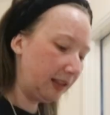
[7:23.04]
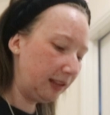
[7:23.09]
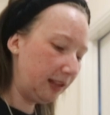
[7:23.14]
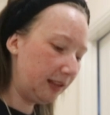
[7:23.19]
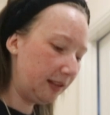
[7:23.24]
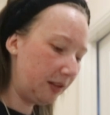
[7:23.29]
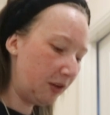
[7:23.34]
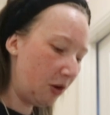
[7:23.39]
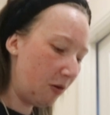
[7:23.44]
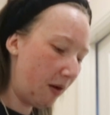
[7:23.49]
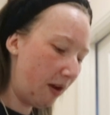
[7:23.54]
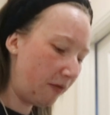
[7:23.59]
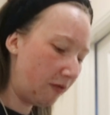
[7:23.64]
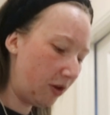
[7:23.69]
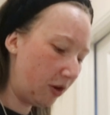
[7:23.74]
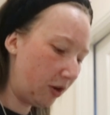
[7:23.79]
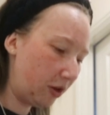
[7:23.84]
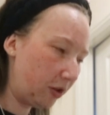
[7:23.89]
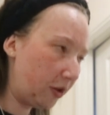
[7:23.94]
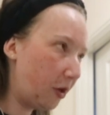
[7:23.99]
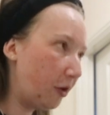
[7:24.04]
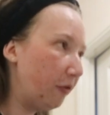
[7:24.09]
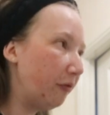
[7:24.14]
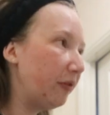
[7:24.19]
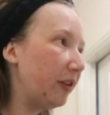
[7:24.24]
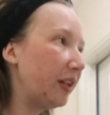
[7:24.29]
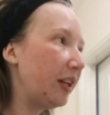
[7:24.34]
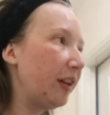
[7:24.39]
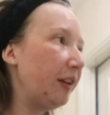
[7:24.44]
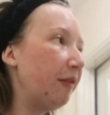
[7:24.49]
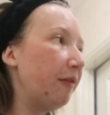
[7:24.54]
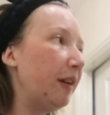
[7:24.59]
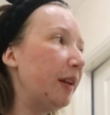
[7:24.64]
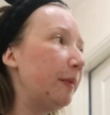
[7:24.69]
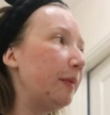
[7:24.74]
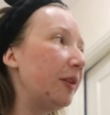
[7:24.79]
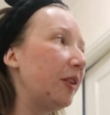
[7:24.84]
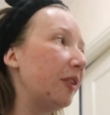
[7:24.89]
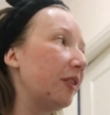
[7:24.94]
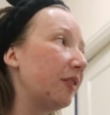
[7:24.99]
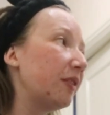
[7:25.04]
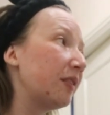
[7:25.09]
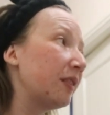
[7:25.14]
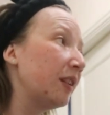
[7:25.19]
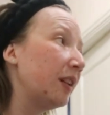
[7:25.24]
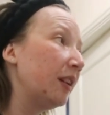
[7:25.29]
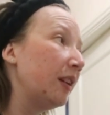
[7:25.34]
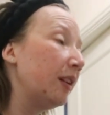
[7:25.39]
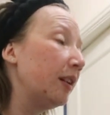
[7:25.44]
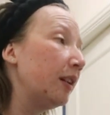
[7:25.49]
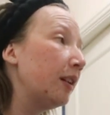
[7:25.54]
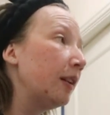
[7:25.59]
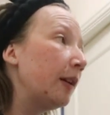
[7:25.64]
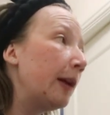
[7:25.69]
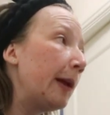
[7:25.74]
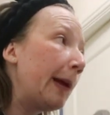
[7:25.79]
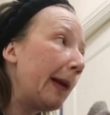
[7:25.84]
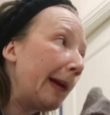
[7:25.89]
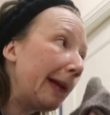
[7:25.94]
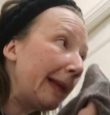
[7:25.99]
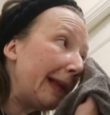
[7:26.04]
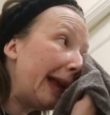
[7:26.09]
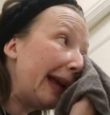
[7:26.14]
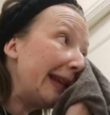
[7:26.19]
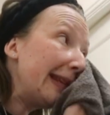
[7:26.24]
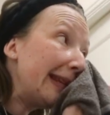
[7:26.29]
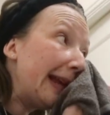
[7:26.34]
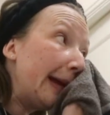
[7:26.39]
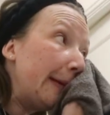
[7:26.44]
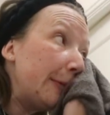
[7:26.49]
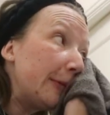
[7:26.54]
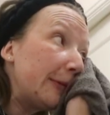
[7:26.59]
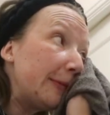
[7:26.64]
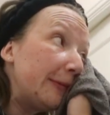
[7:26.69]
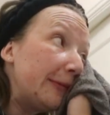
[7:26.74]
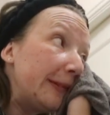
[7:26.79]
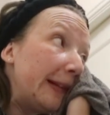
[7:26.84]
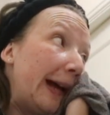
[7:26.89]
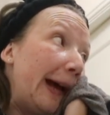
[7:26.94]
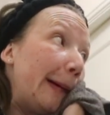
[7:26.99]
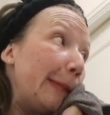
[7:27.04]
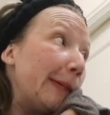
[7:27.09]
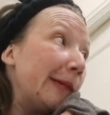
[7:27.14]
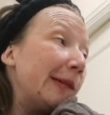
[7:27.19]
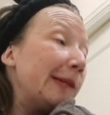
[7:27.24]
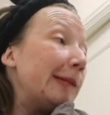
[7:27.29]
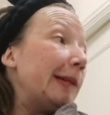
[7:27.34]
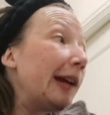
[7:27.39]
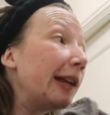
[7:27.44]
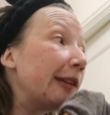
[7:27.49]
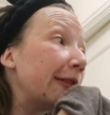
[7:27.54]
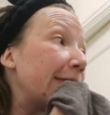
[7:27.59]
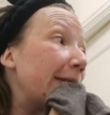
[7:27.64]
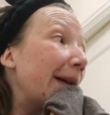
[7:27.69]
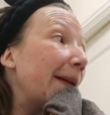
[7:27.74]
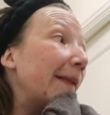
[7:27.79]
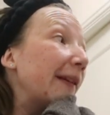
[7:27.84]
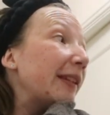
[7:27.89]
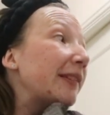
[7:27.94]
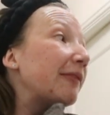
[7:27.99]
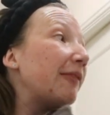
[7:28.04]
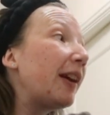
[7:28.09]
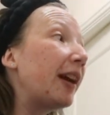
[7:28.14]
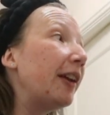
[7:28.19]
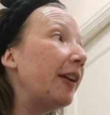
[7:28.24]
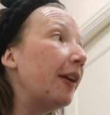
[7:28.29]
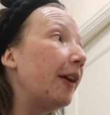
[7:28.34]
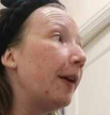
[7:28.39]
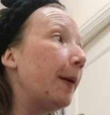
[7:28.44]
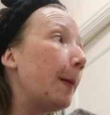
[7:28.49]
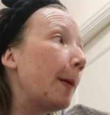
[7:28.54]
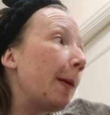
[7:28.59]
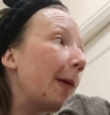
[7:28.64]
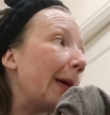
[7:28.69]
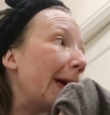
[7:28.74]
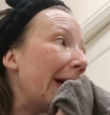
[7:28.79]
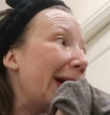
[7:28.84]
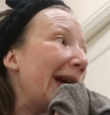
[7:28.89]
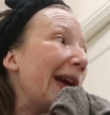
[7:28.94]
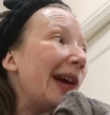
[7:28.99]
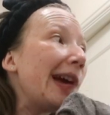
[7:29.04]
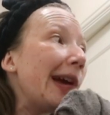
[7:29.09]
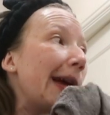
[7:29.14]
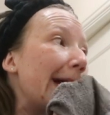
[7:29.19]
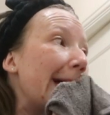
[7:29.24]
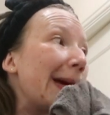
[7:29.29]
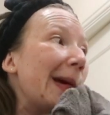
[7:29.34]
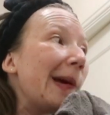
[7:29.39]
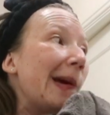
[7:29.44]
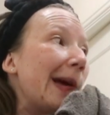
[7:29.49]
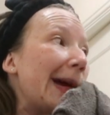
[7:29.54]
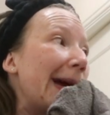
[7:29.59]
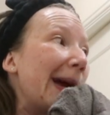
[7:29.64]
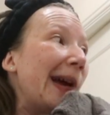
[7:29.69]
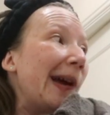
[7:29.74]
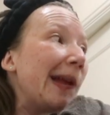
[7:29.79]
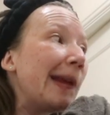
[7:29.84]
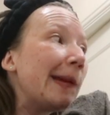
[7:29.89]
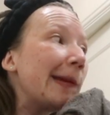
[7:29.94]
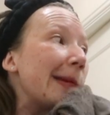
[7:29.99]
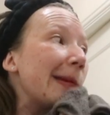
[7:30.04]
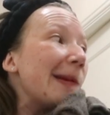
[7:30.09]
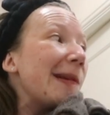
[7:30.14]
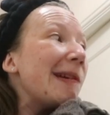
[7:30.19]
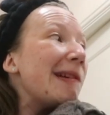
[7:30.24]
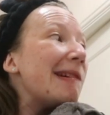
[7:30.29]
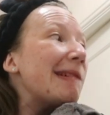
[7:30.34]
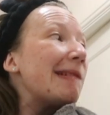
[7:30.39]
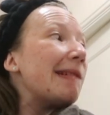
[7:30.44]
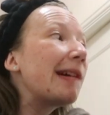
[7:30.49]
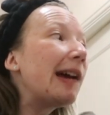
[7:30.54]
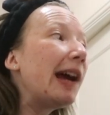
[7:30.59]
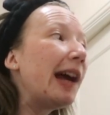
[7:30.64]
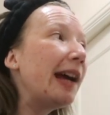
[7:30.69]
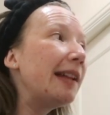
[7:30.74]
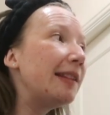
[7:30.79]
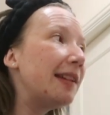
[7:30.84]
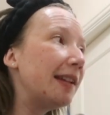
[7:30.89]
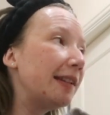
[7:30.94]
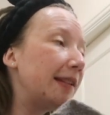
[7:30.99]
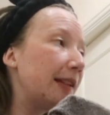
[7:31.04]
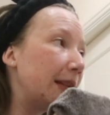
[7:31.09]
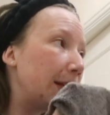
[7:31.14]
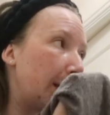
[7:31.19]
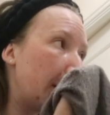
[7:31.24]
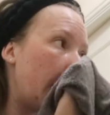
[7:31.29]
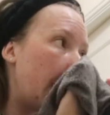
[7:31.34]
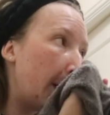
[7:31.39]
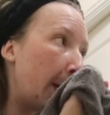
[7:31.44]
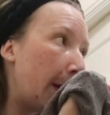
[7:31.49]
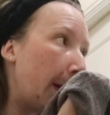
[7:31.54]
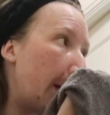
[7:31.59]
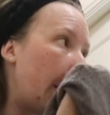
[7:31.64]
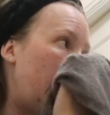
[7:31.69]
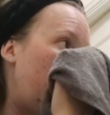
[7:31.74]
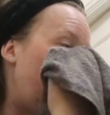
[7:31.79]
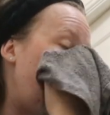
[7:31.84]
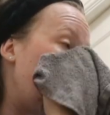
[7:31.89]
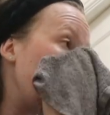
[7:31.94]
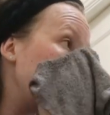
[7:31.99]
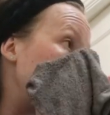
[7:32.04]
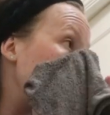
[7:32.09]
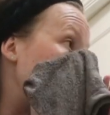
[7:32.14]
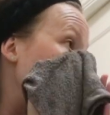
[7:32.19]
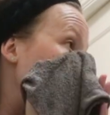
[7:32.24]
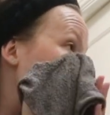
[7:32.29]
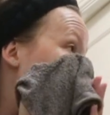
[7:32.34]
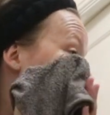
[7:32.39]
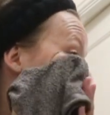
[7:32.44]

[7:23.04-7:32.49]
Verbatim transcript: At least I know I've not got COVID anyway because last time something happened we had a forest fire and I tested positive